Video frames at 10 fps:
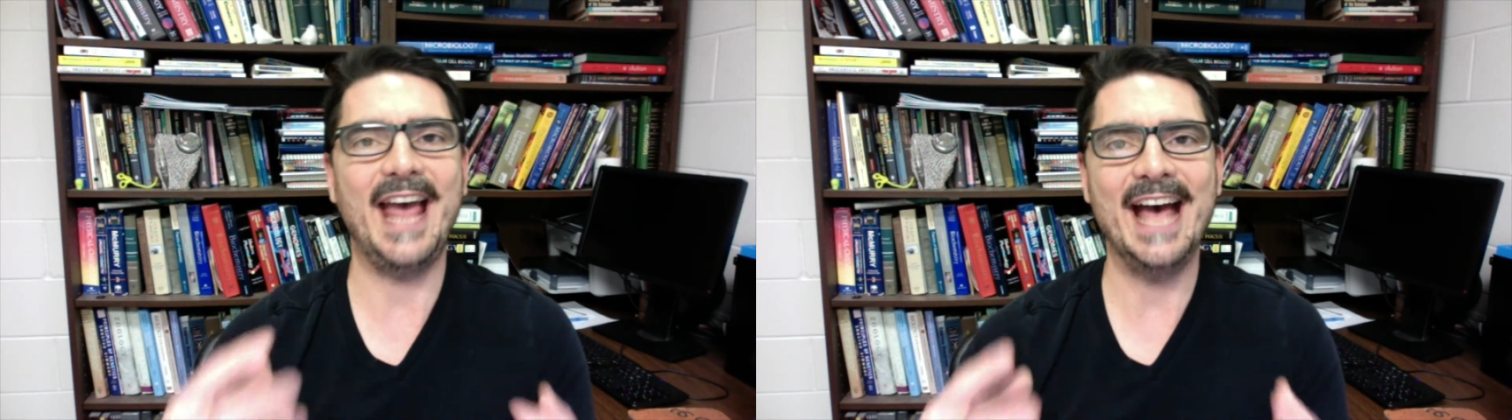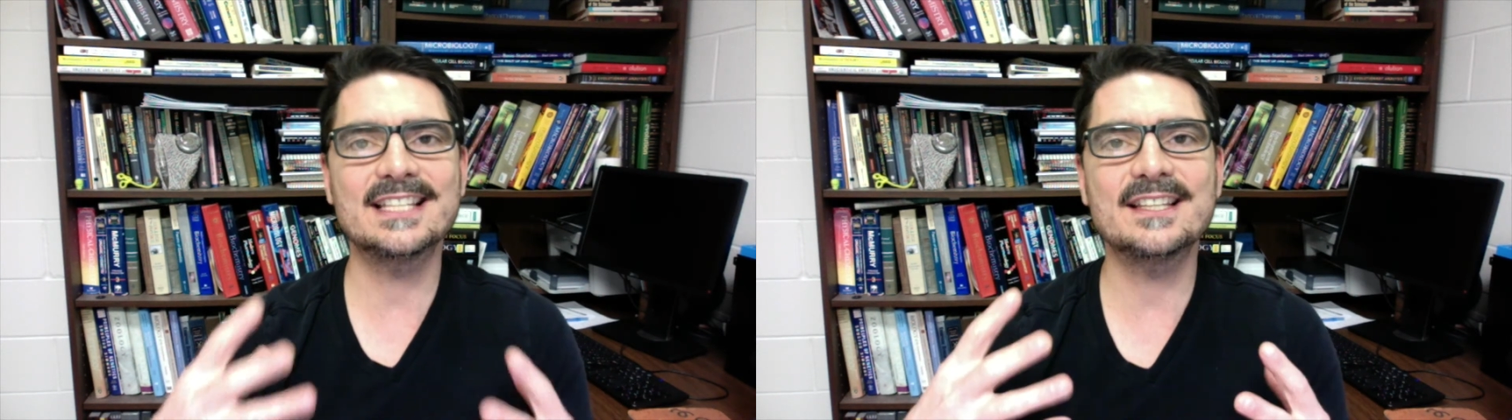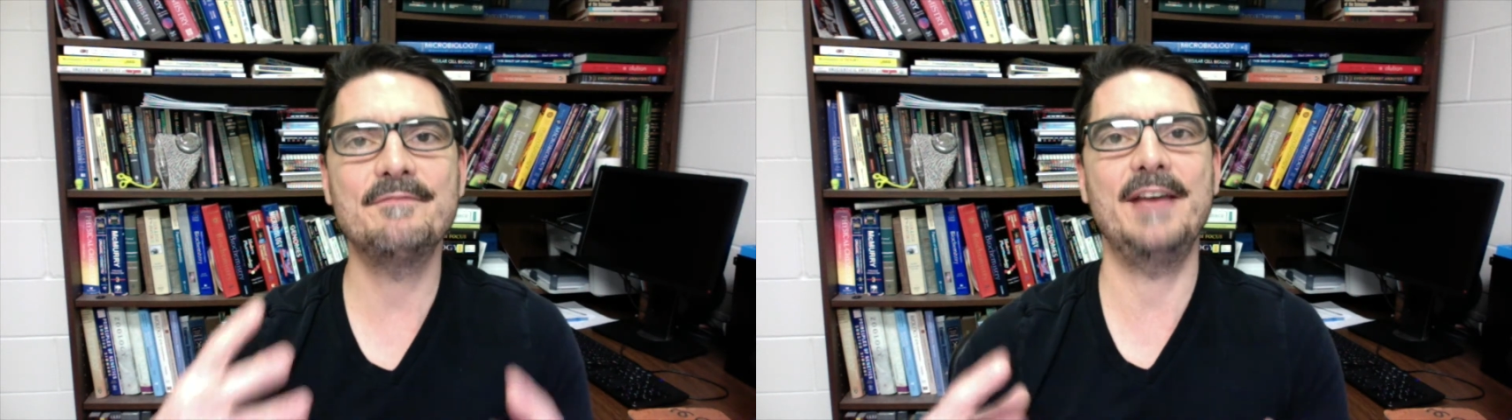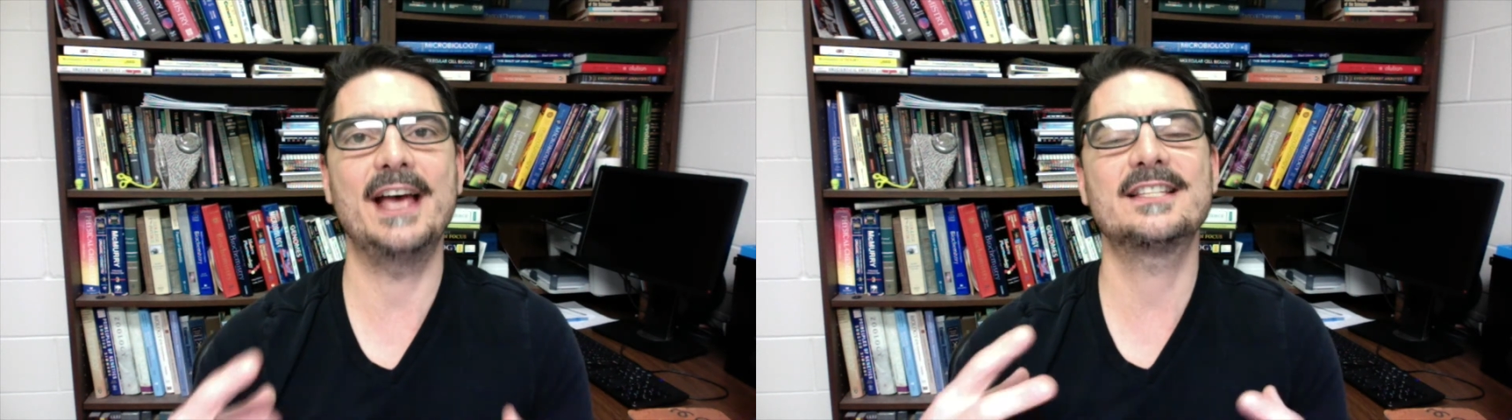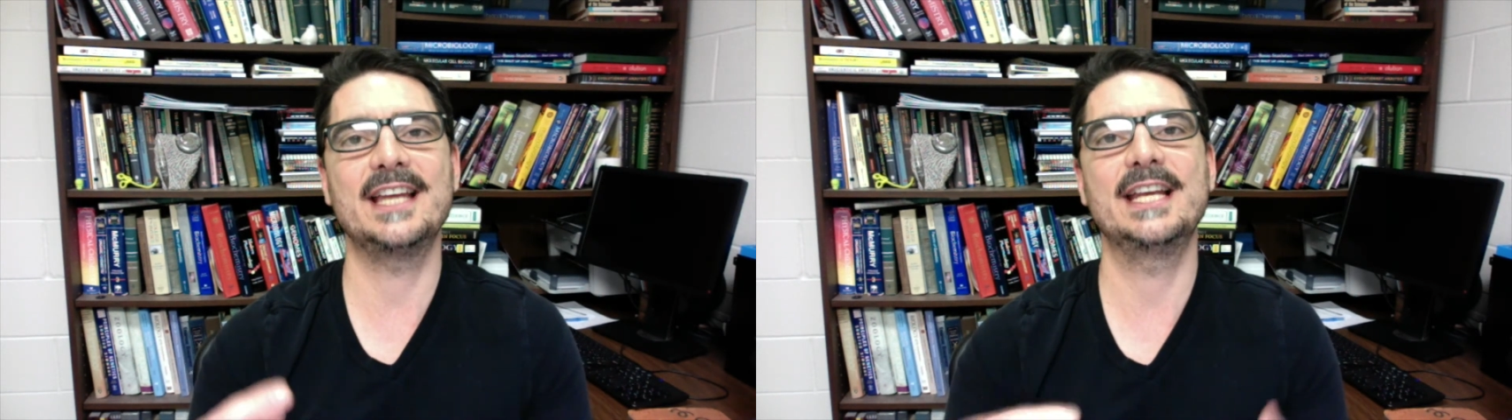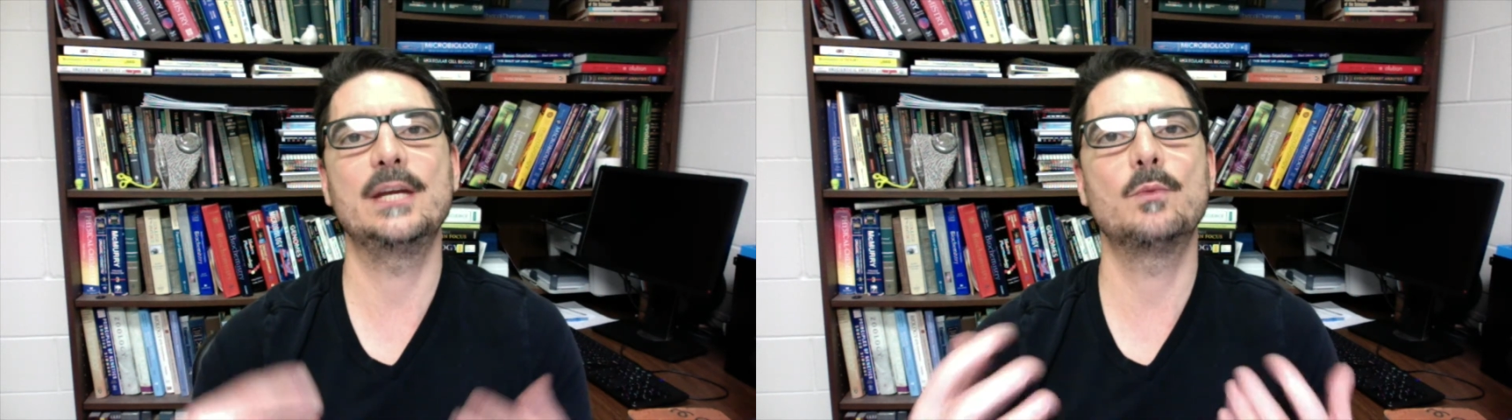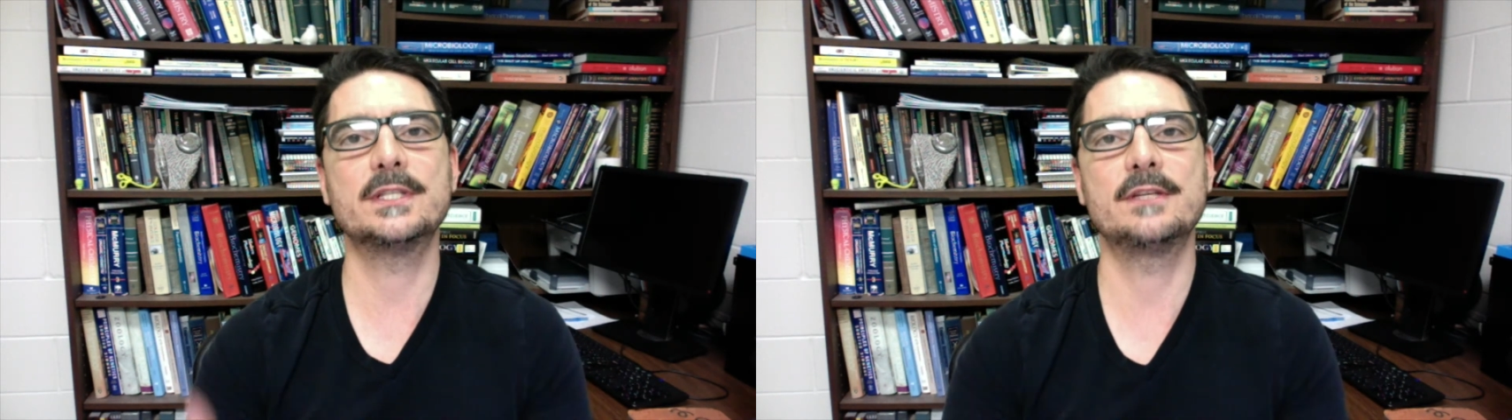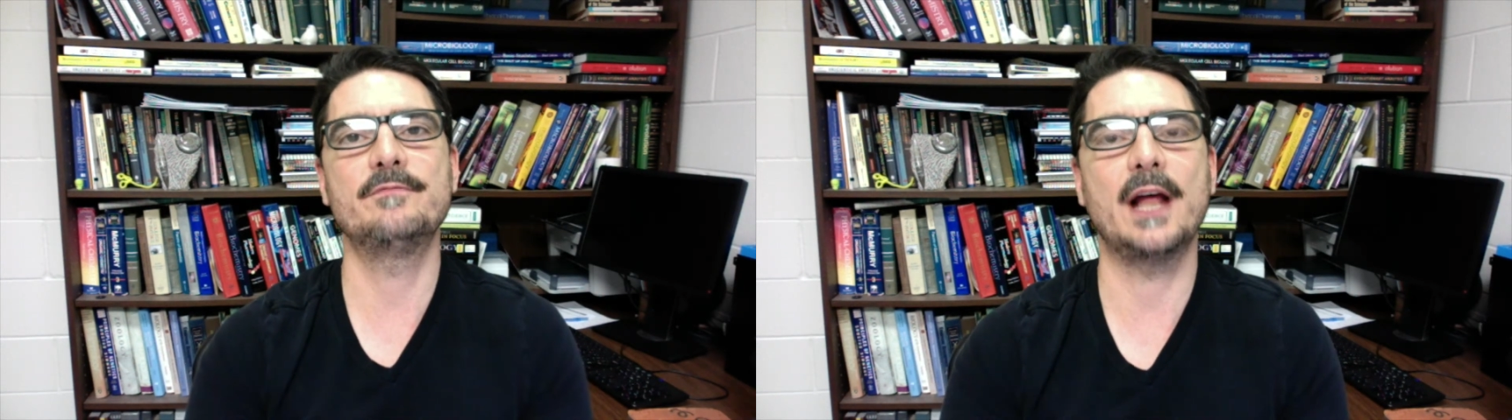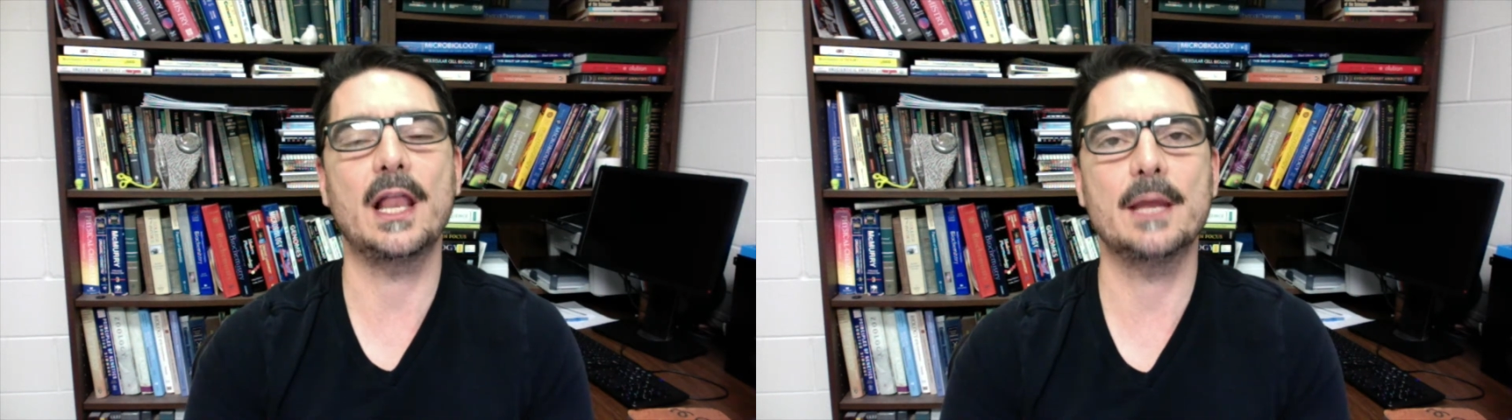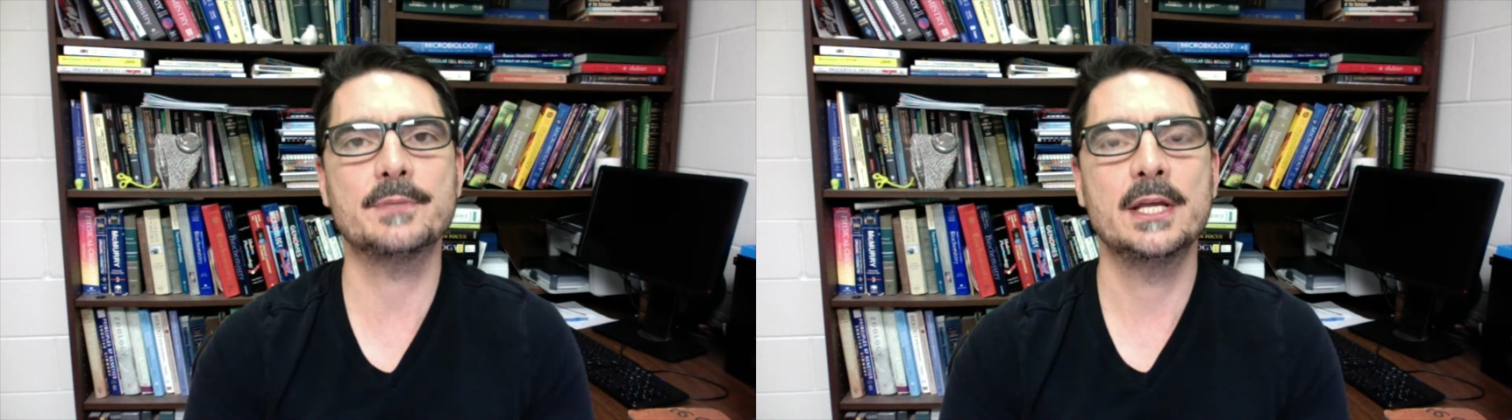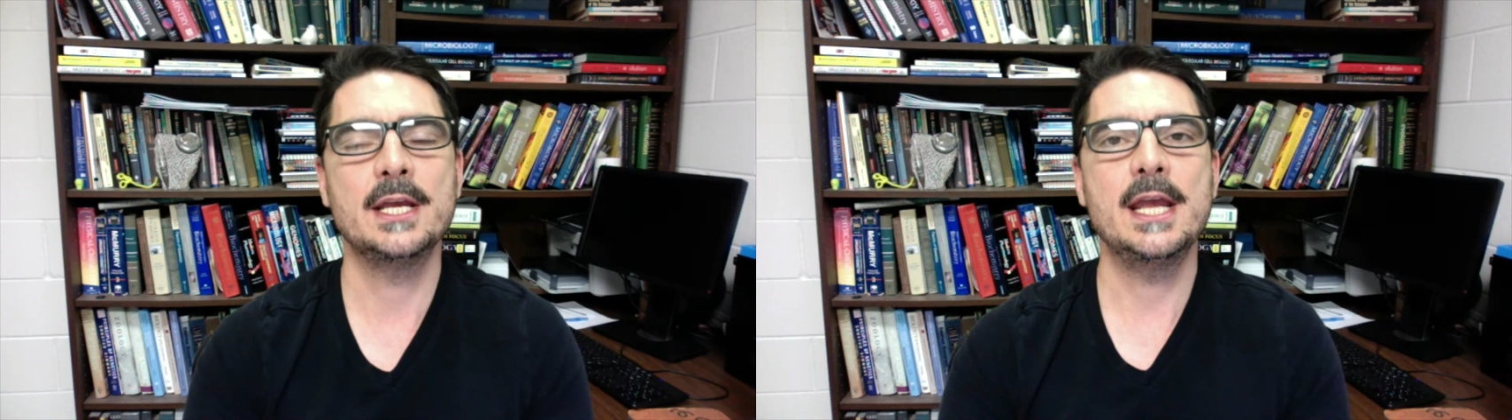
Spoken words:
Acidfast staining was developed.